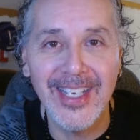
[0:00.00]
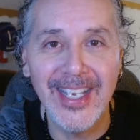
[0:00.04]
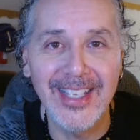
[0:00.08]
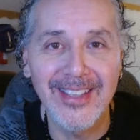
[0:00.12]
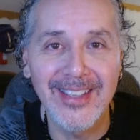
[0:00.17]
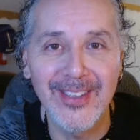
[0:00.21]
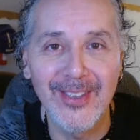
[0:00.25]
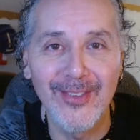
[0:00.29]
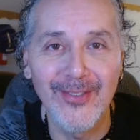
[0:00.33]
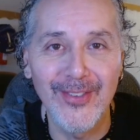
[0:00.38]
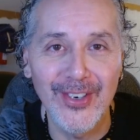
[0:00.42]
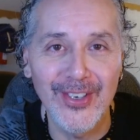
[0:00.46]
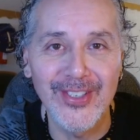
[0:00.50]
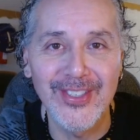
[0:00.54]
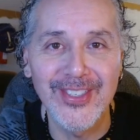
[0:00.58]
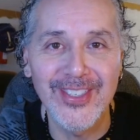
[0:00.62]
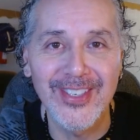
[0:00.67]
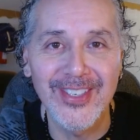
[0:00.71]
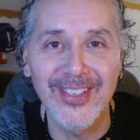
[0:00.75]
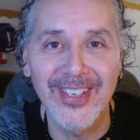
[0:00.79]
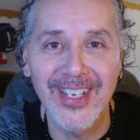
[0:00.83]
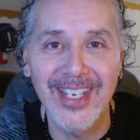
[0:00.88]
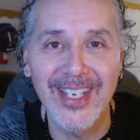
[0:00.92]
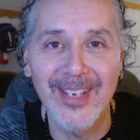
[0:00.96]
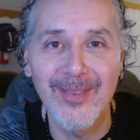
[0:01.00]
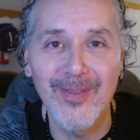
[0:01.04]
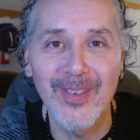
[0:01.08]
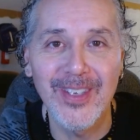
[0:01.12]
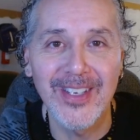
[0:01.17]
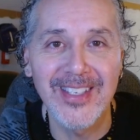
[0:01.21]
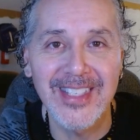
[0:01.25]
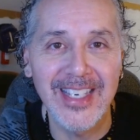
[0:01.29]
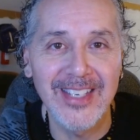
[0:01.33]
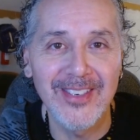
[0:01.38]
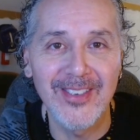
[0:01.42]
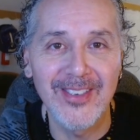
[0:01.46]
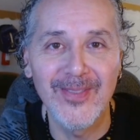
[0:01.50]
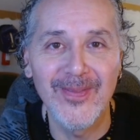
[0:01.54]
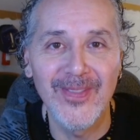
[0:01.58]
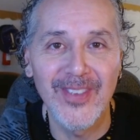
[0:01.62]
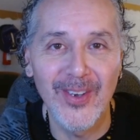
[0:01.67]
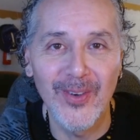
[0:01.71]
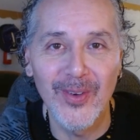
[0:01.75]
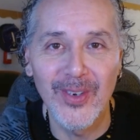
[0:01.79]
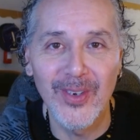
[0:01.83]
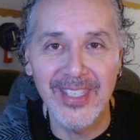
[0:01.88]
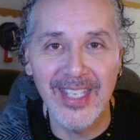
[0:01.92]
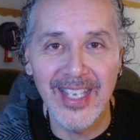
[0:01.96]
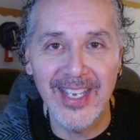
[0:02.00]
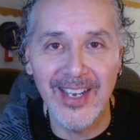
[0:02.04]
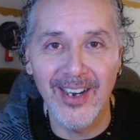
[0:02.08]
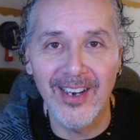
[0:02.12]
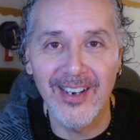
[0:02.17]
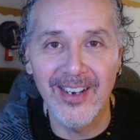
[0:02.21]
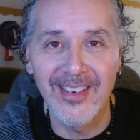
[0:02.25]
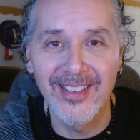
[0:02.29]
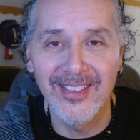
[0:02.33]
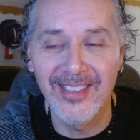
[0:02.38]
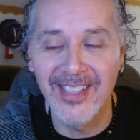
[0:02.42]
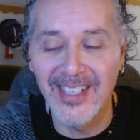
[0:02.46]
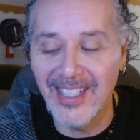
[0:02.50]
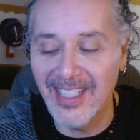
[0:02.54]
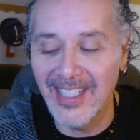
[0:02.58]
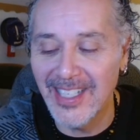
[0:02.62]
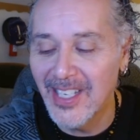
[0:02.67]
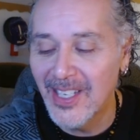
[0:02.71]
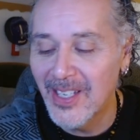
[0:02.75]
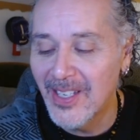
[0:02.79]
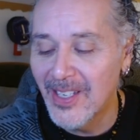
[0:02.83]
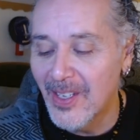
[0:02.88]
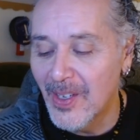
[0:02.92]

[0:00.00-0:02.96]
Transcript: at the verse, okay, because I don't know what they are. All right.